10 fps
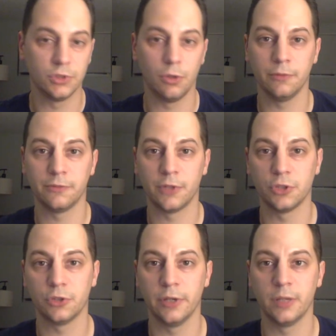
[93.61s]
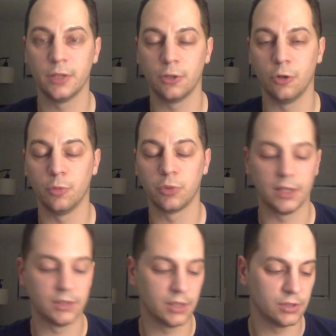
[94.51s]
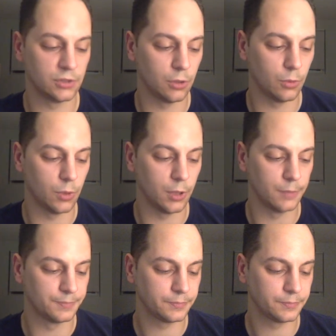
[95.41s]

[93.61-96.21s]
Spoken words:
frustrated about the whole process. So